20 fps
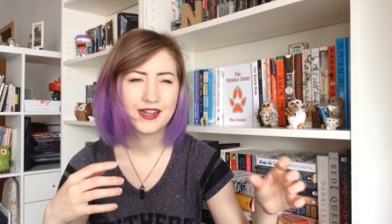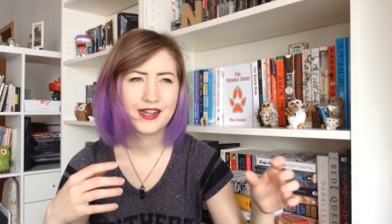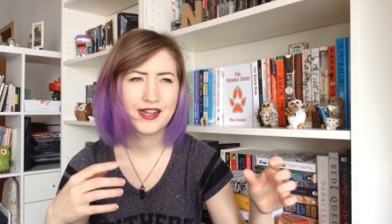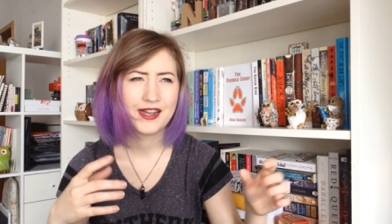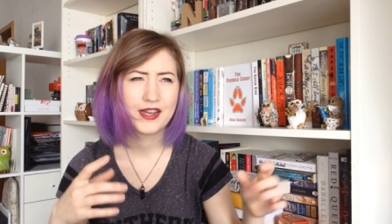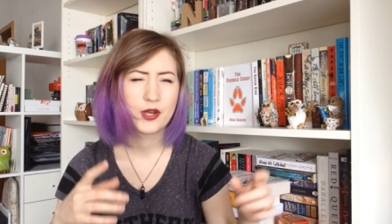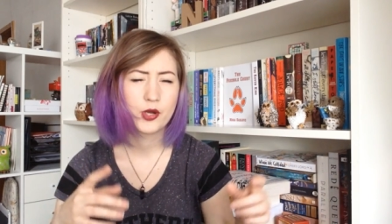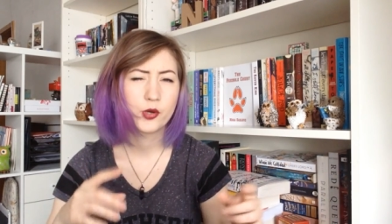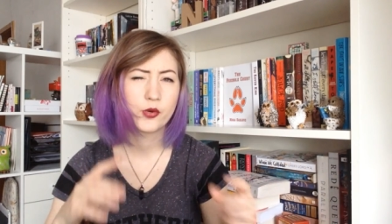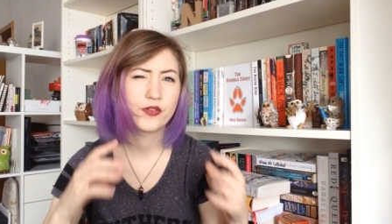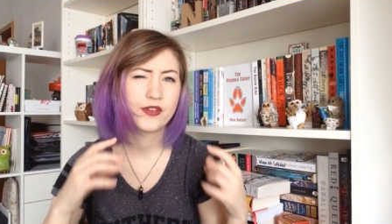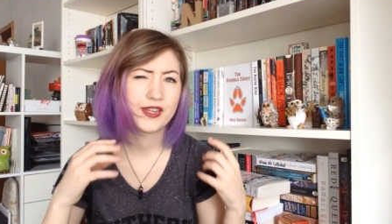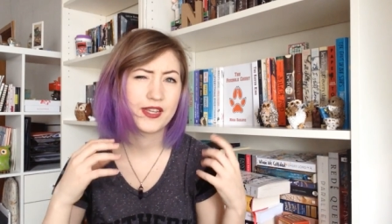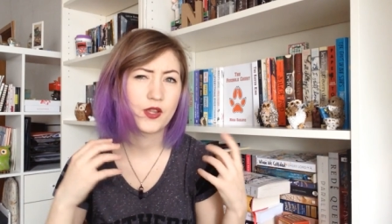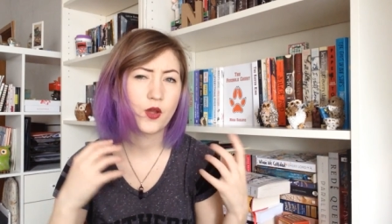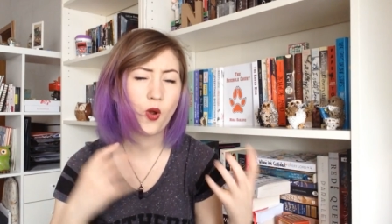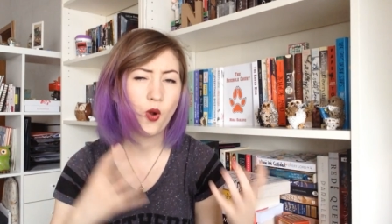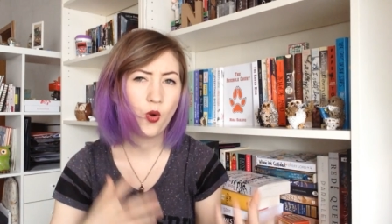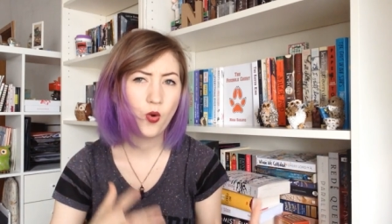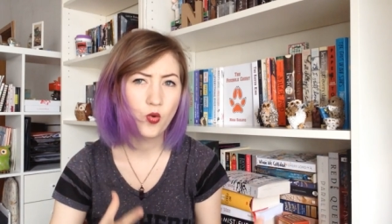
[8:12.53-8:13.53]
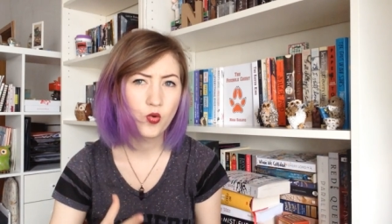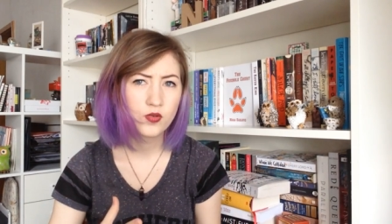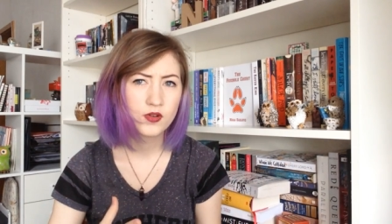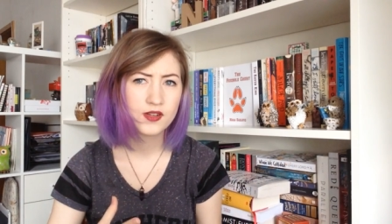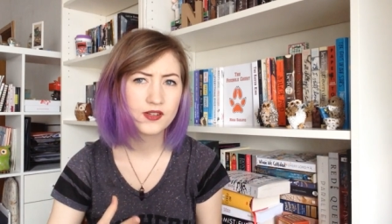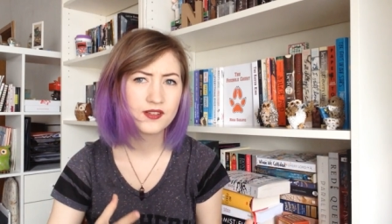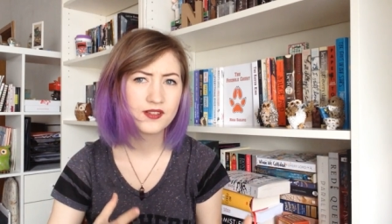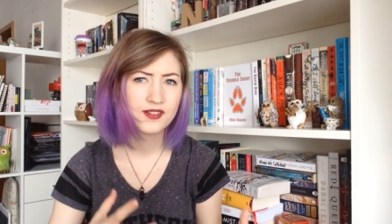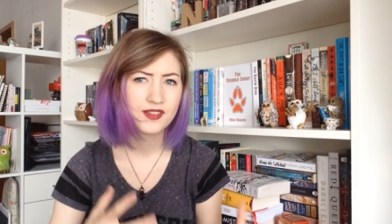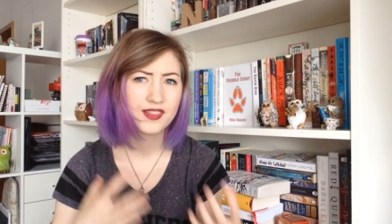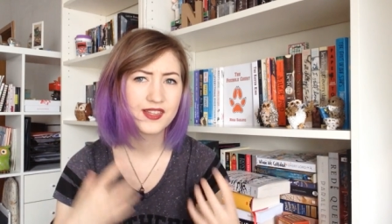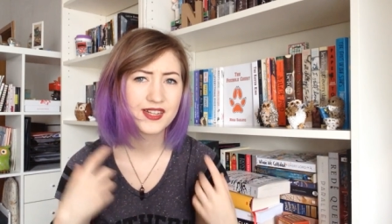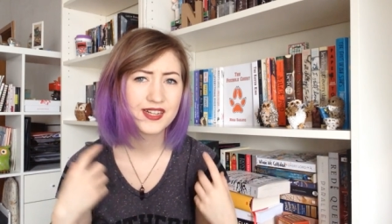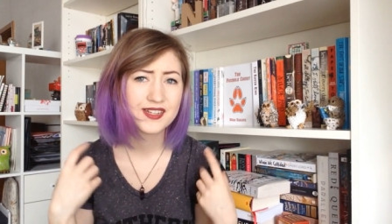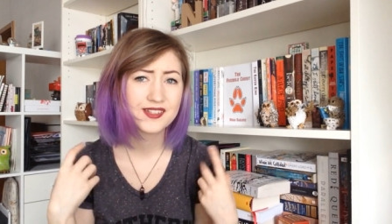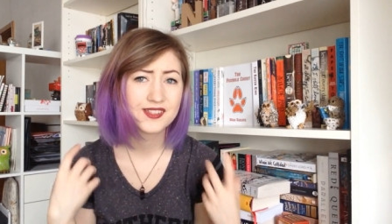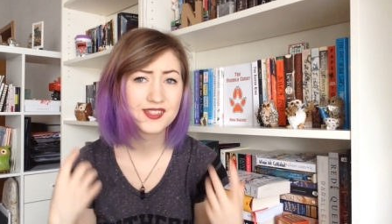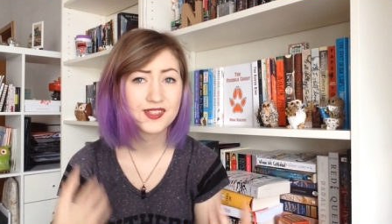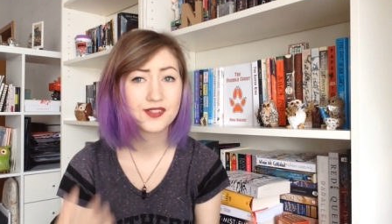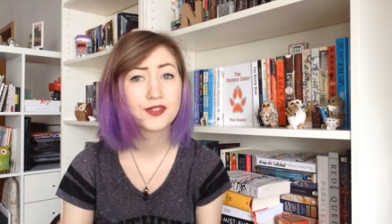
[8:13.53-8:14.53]
I already own that
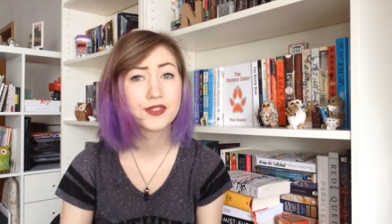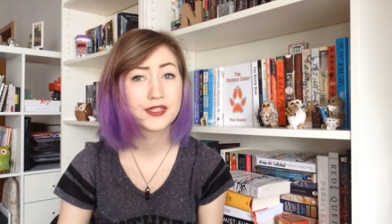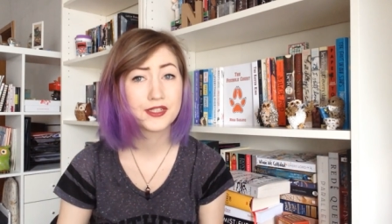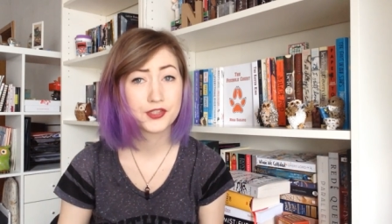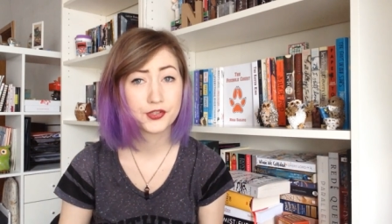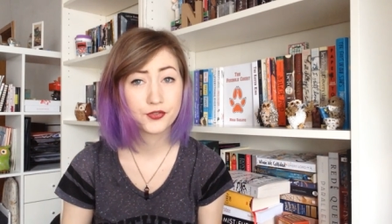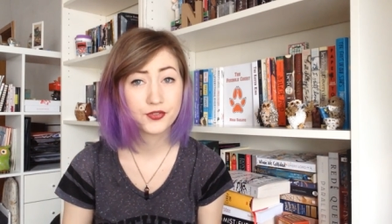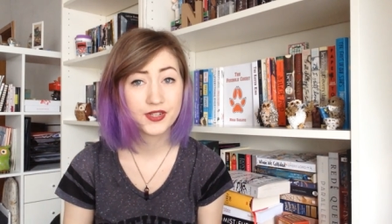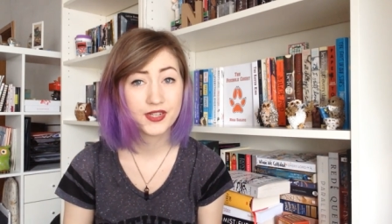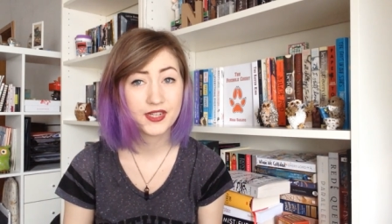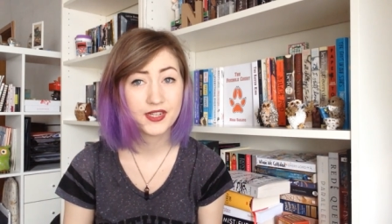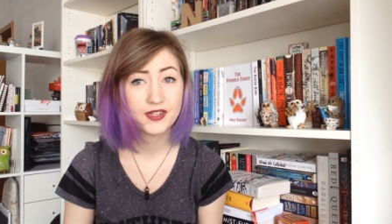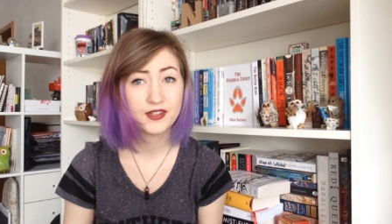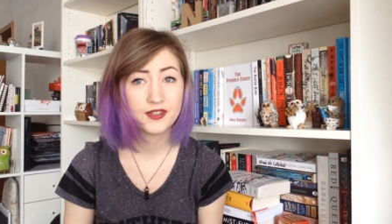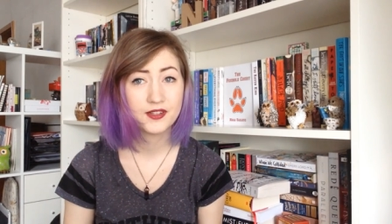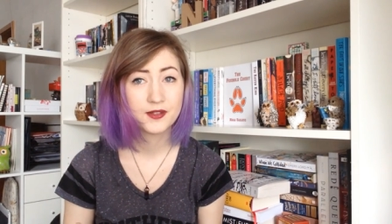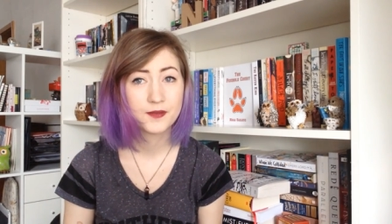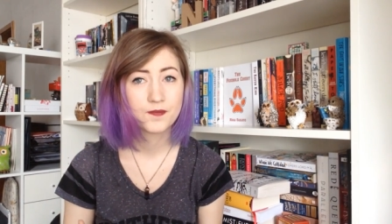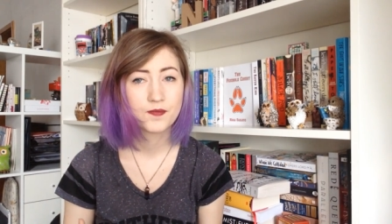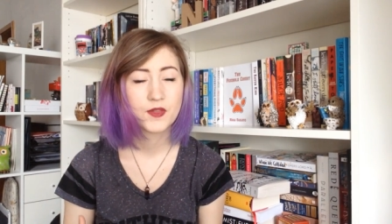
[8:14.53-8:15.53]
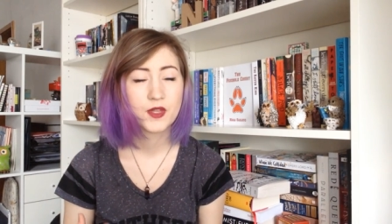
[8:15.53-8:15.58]
I still need to read,